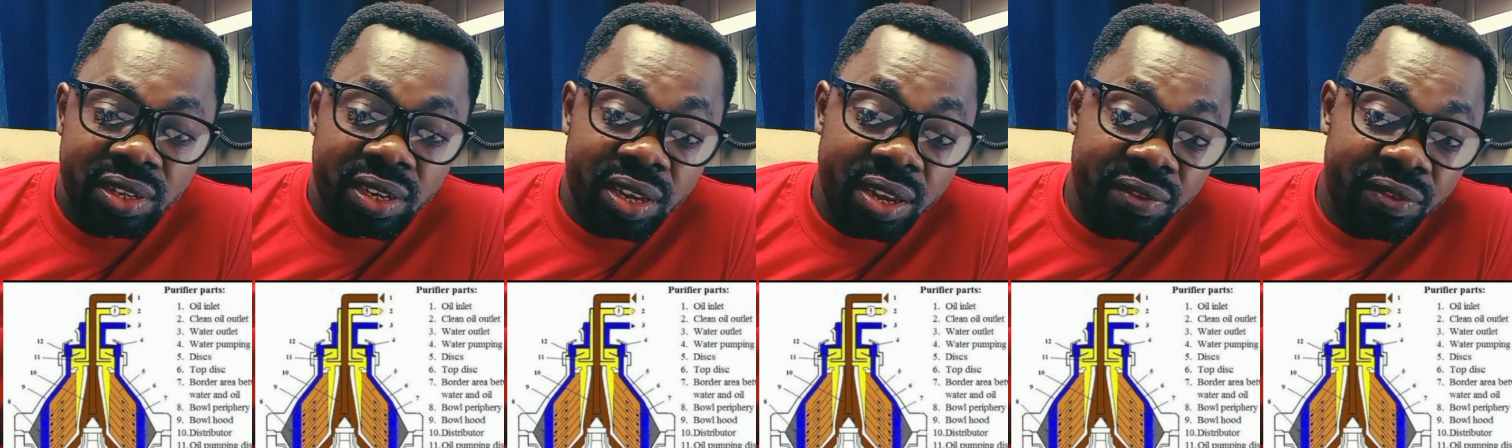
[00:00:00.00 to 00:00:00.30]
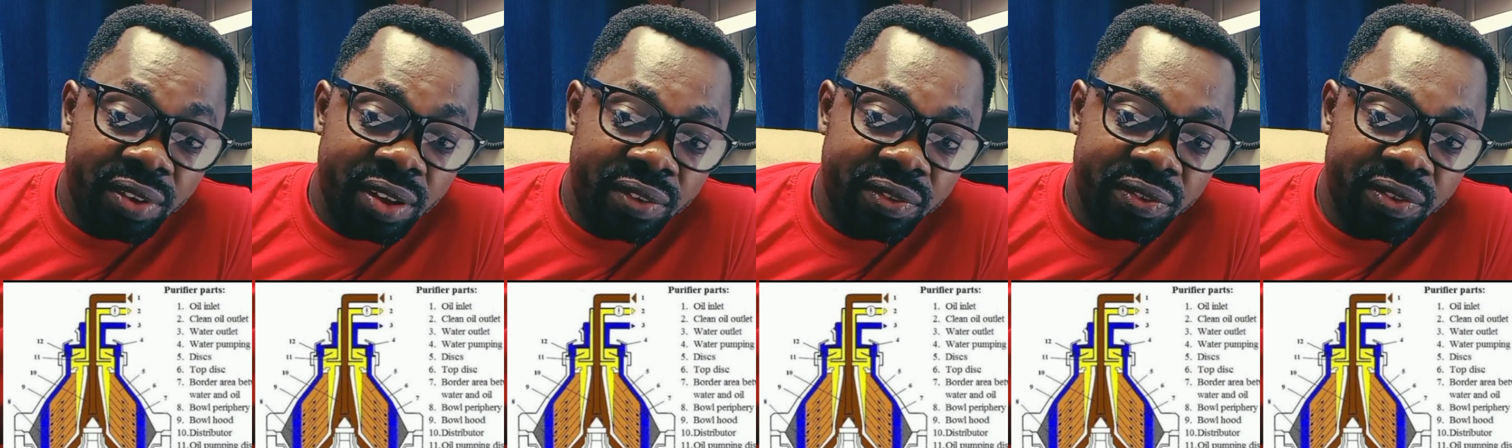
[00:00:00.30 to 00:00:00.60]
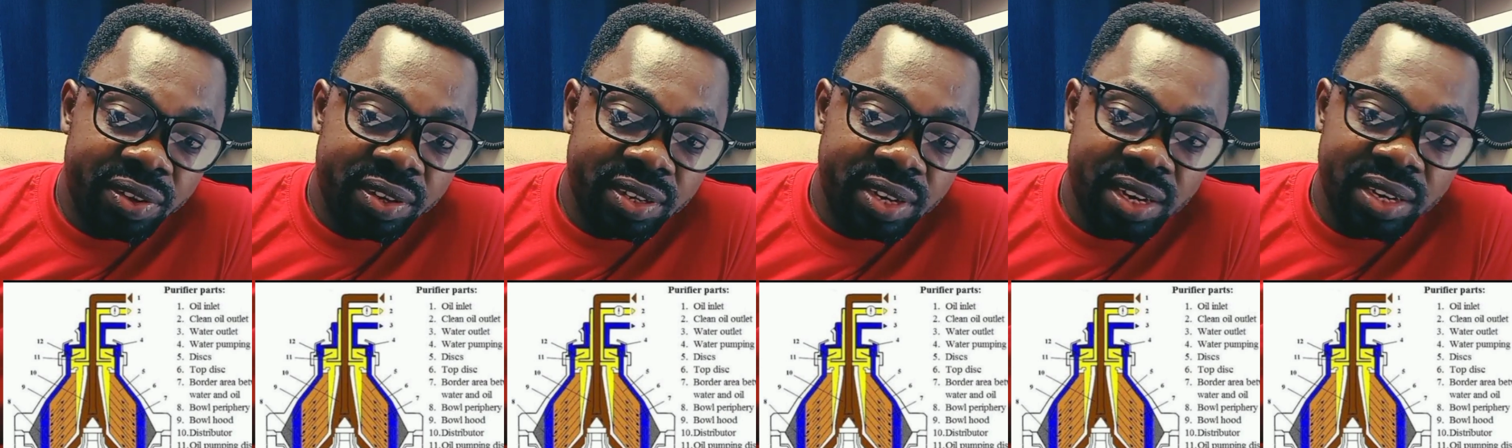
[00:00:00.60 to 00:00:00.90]
the heavier
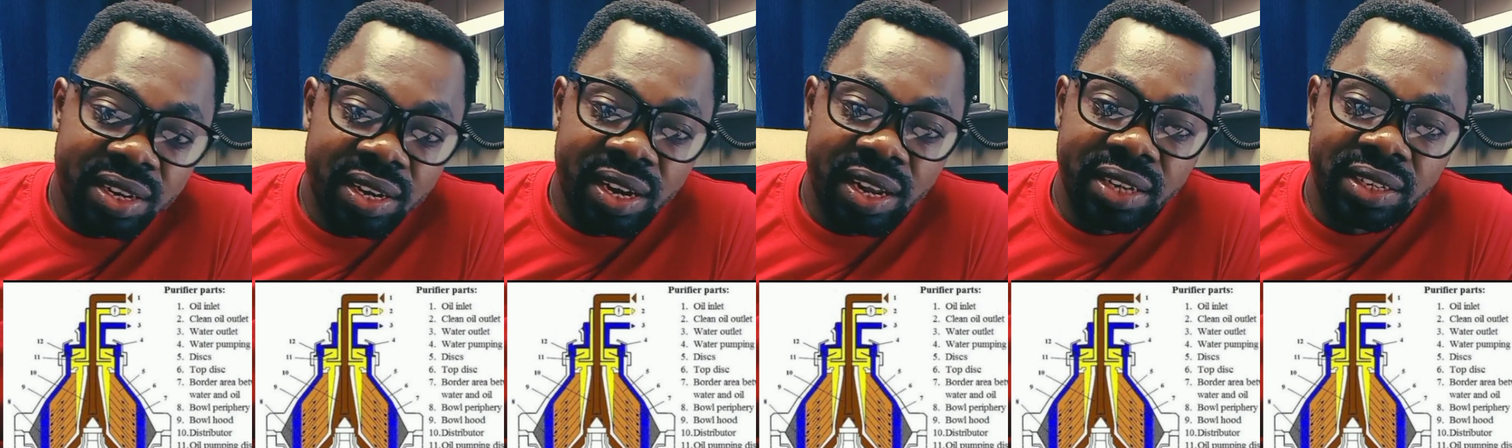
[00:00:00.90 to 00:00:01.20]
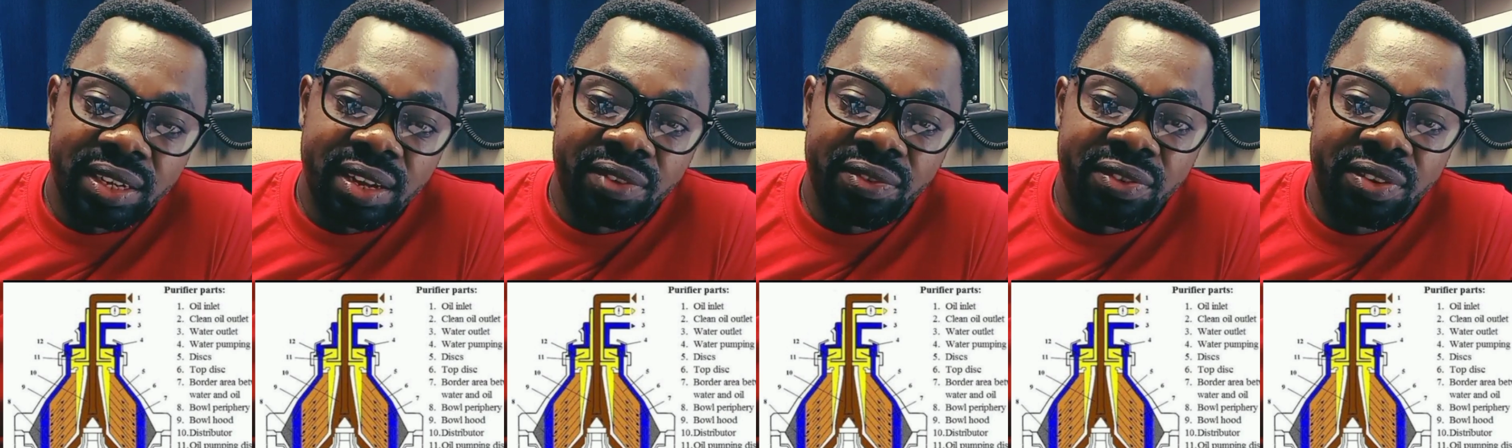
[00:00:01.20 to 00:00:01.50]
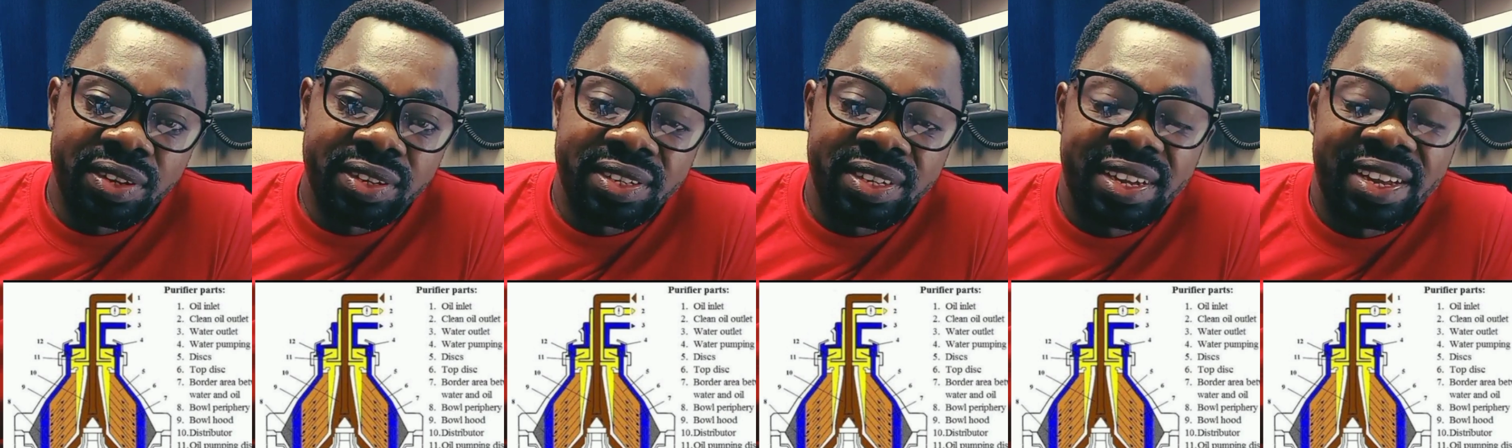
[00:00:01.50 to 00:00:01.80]
phase and the lighter
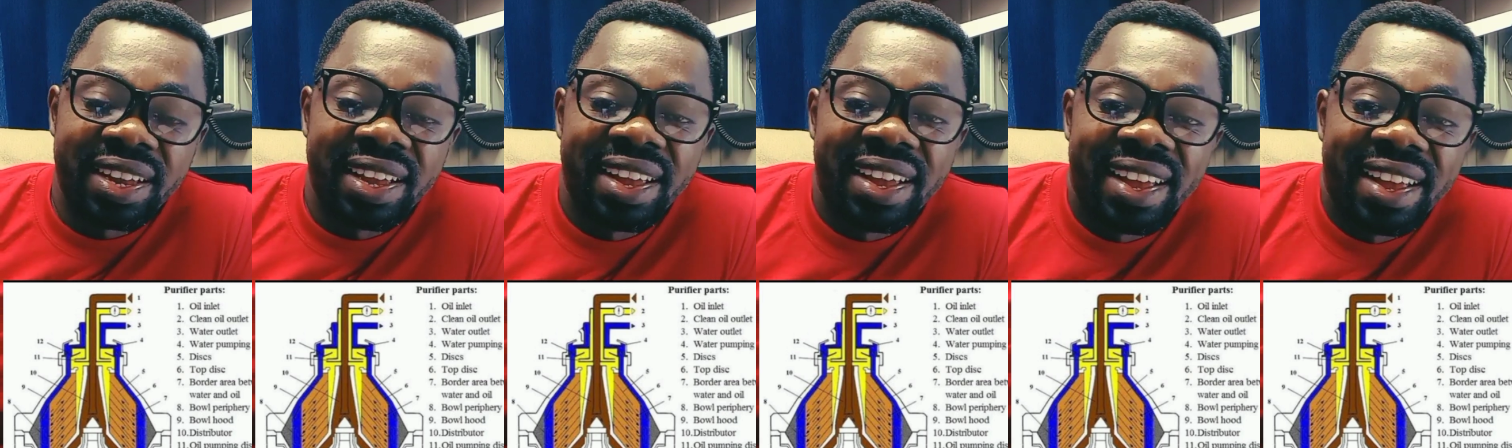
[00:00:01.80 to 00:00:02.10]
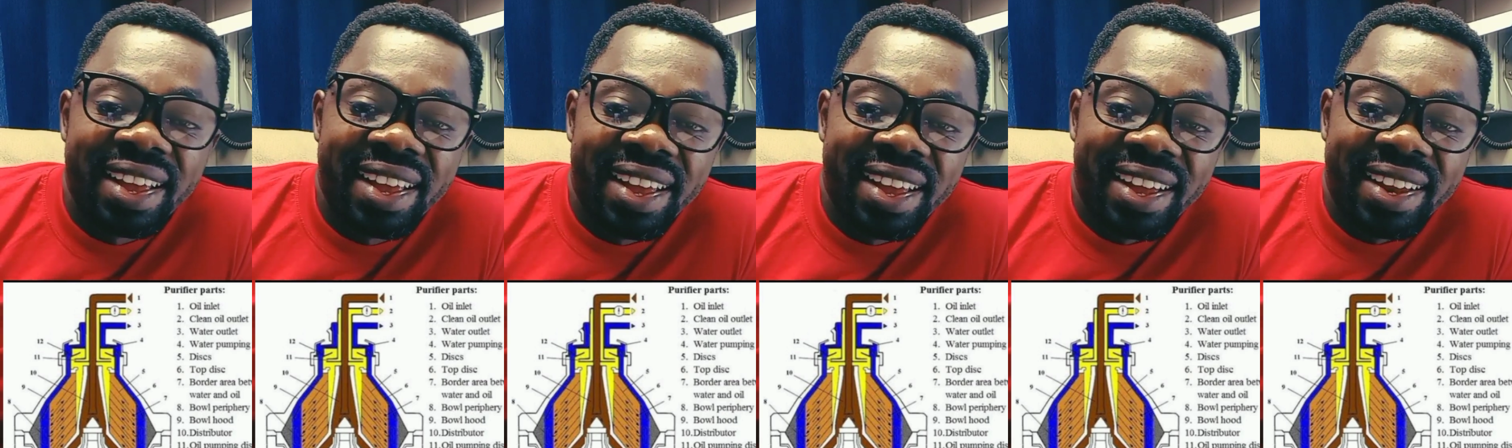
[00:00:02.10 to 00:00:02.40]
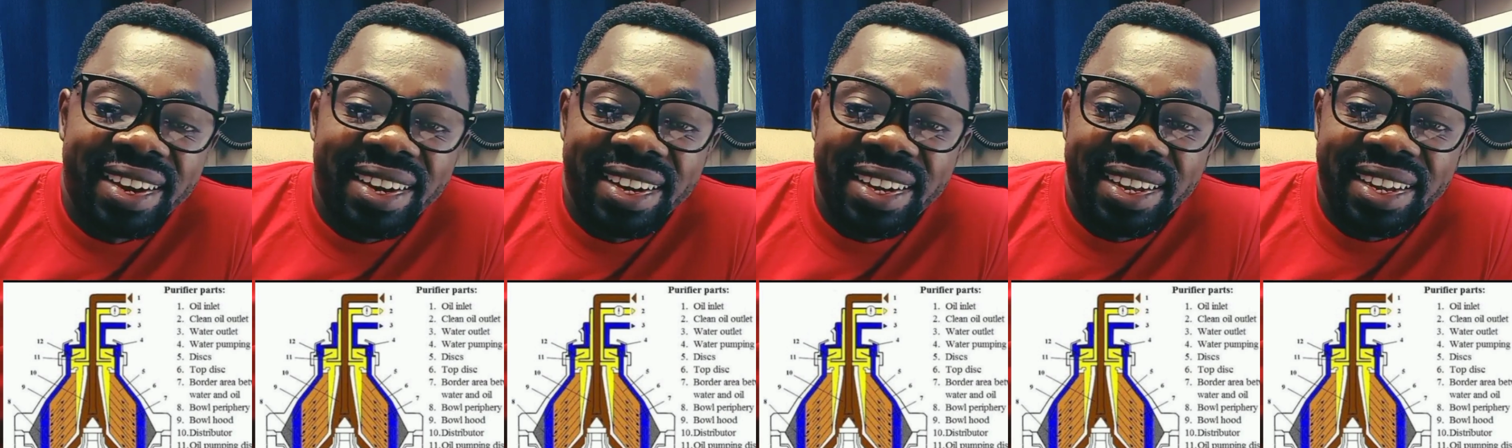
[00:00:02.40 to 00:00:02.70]
phase.
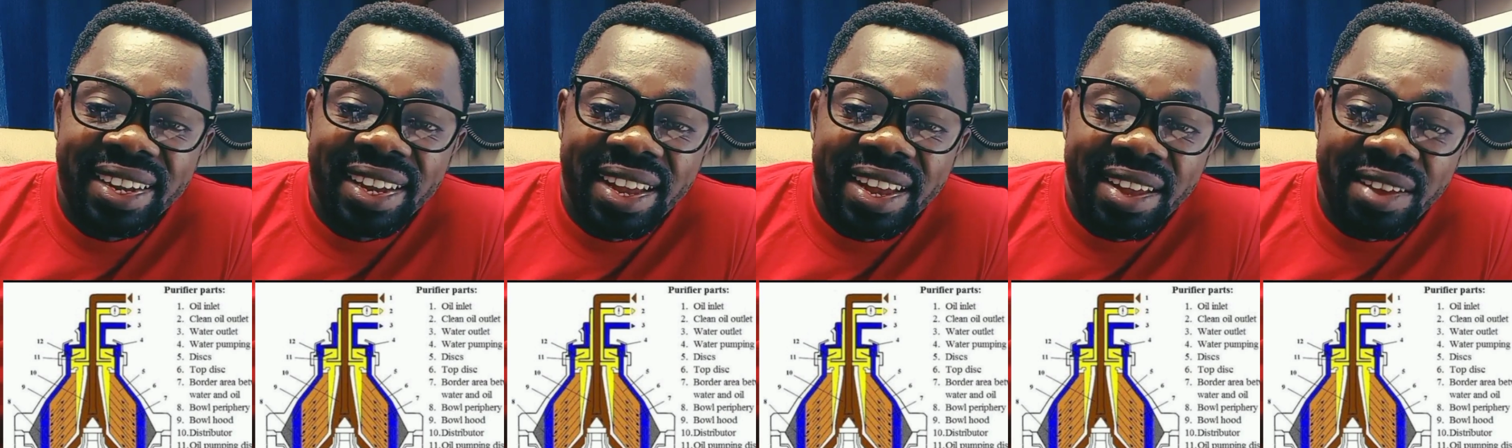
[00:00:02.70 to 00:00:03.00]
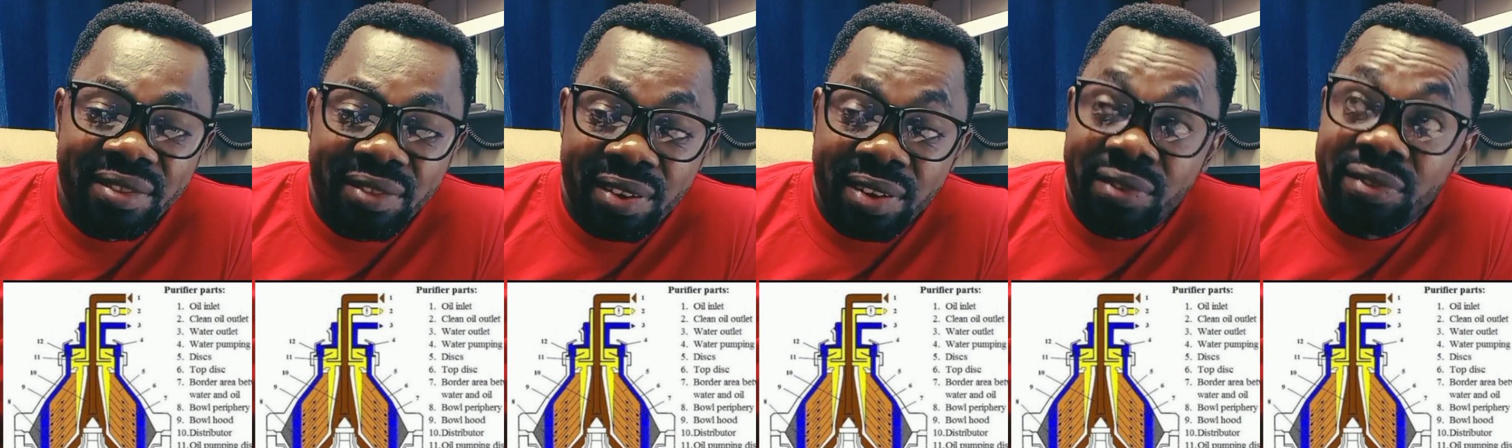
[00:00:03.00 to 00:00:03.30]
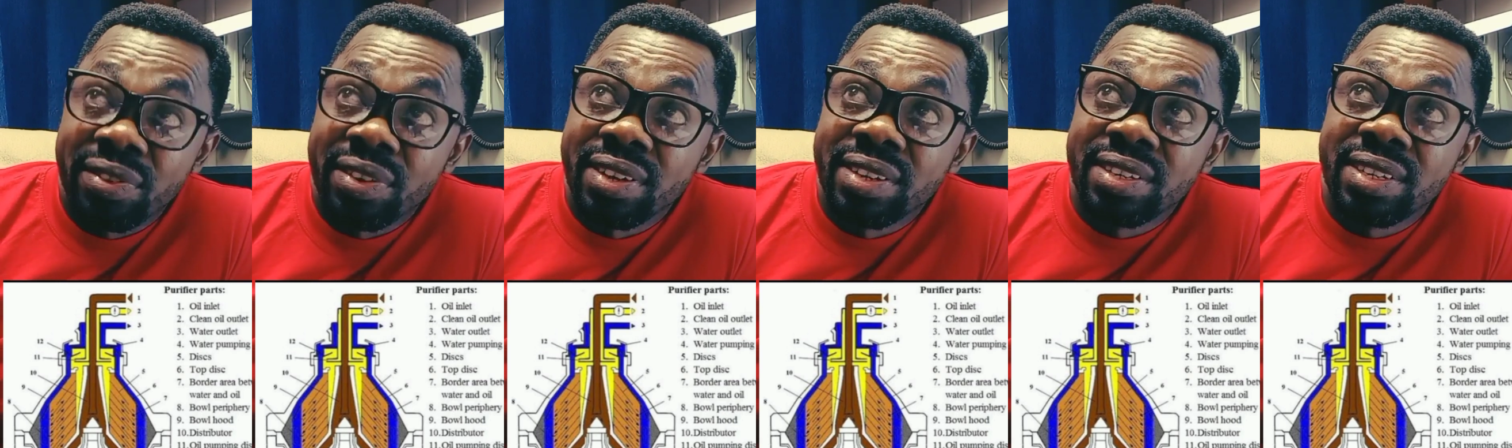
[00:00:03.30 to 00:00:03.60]
The heavier
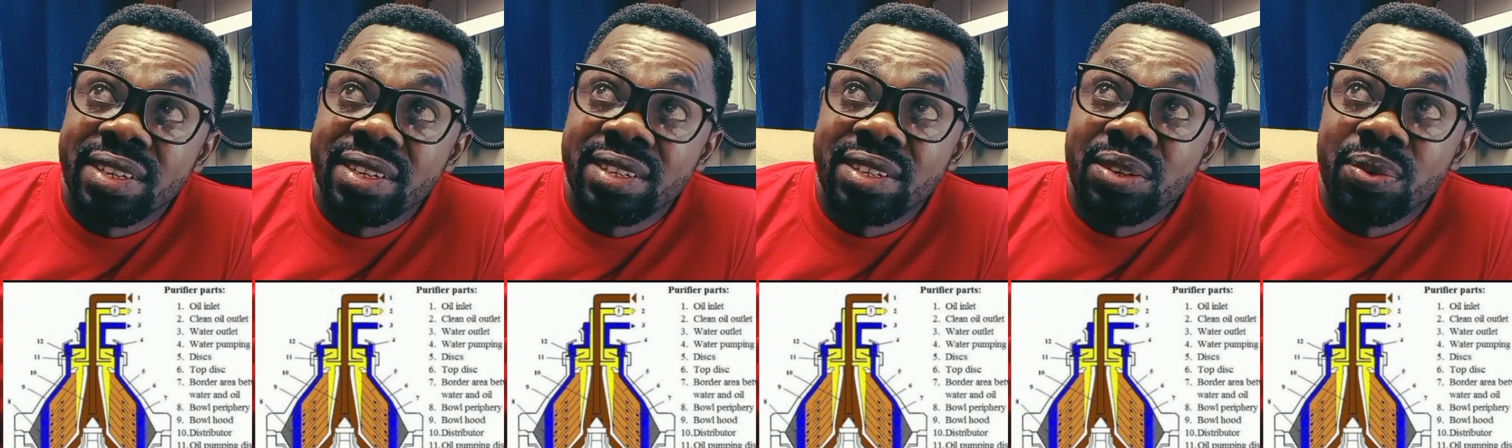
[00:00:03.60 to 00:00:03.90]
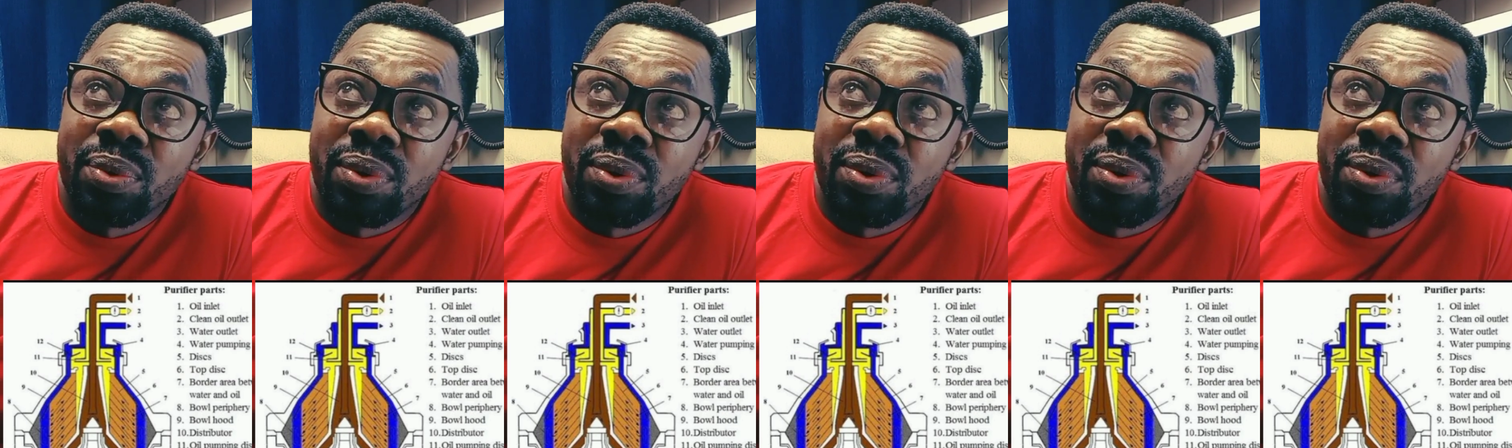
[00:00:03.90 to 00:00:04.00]
phase is the